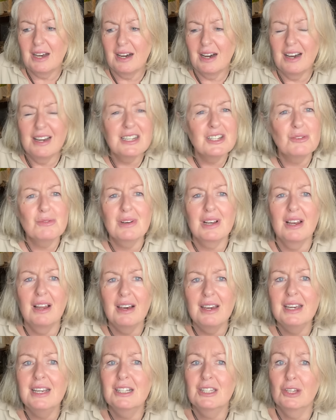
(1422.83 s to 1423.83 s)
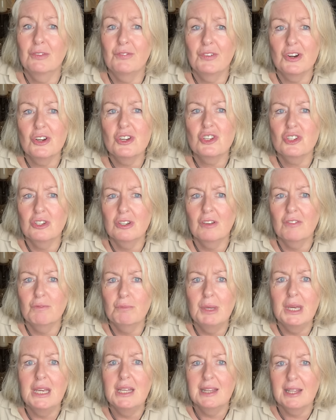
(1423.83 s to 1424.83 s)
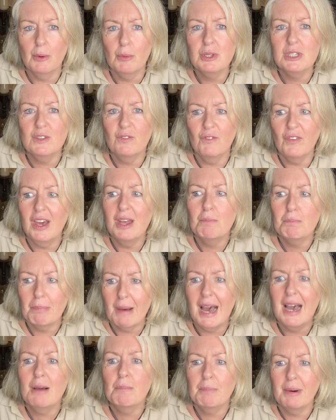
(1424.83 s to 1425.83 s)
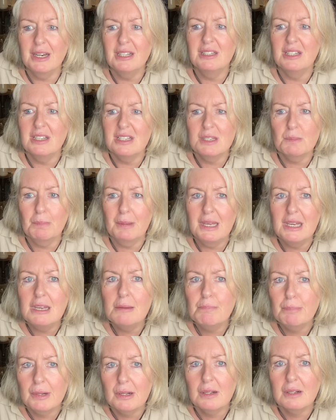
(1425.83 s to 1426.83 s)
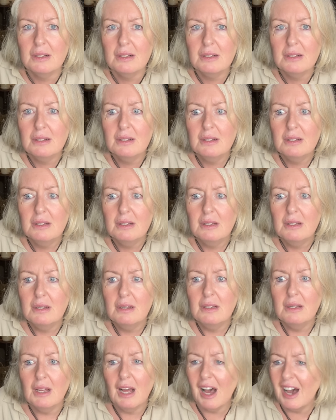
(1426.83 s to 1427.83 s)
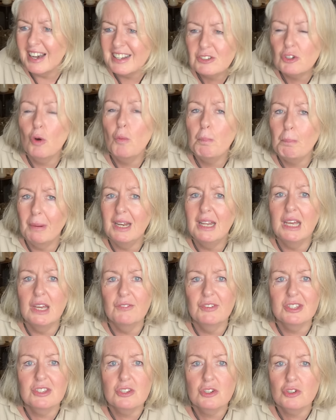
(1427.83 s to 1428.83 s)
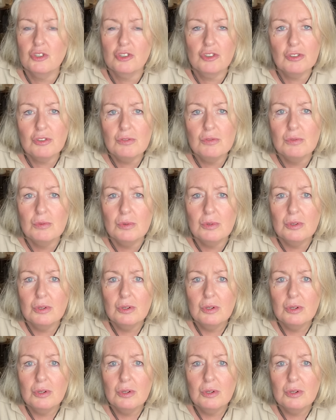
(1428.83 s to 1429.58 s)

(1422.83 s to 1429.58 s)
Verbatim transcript: I don't like the version of me that was fed back by these people. I don't believe it's true.